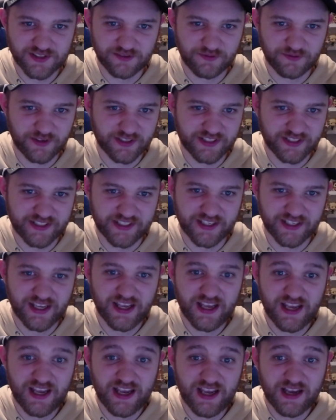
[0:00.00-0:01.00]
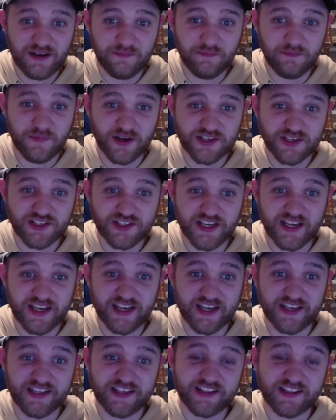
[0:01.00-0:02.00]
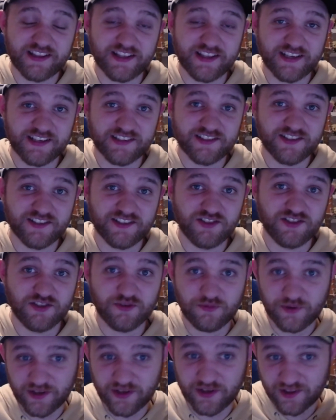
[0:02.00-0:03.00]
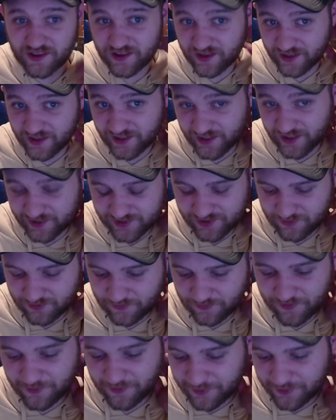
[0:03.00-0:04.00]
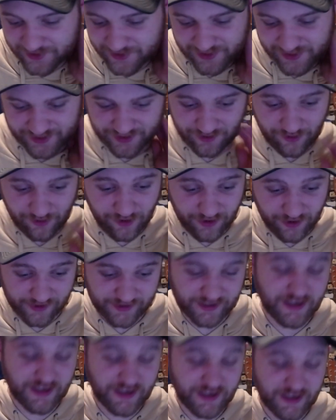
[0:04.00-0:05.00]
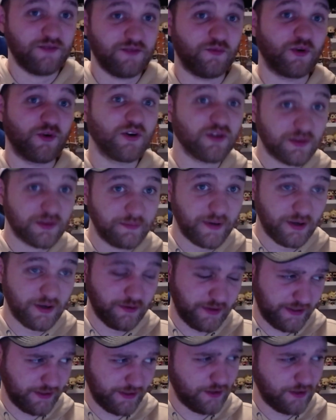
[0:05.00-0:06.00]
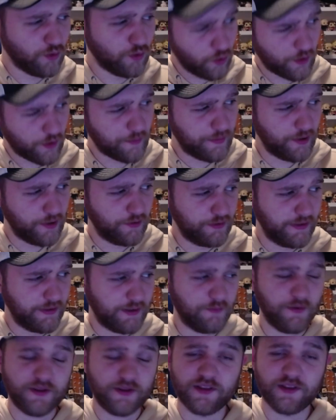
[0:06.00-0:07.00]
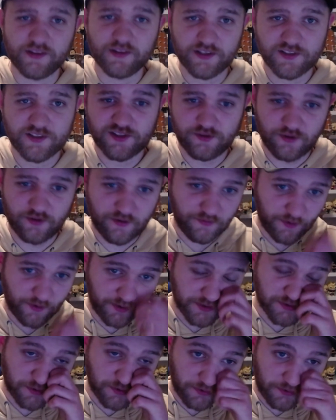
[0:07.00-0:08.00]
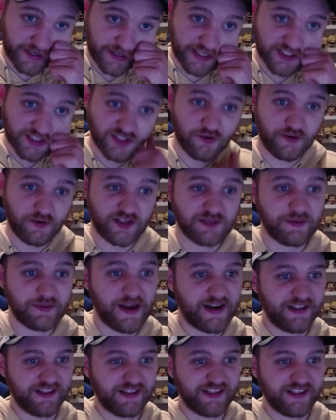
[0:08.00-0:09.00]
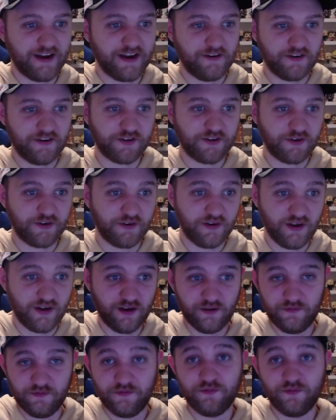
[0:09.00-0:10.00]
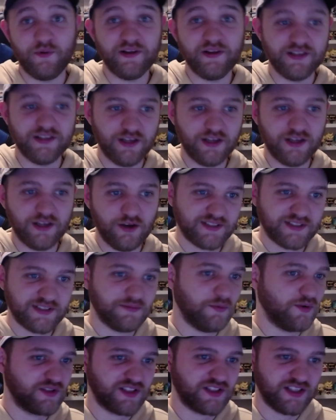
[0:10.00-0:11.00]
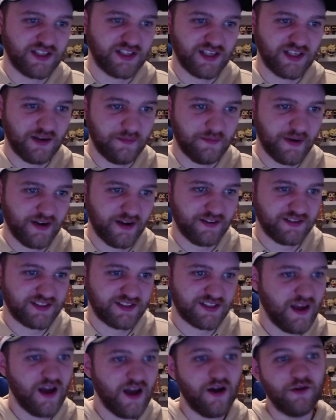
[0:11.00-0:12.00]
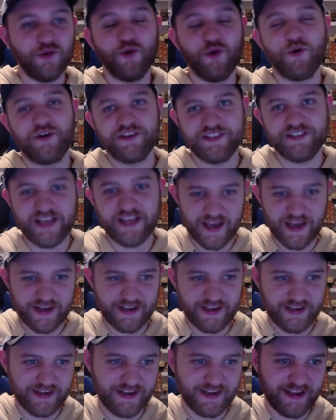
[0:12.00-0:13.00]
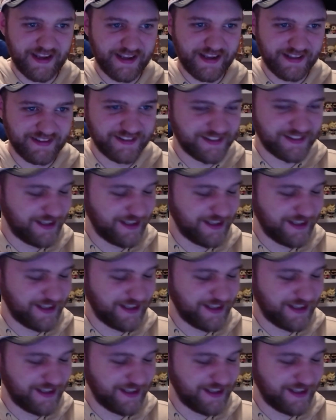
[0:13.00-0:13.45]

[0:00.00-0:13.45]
really much anything to do with, again, to focusing on the world building, the lore building within this universe, or again to expanding the character of Willow. It's mostly about Laura Dannon, and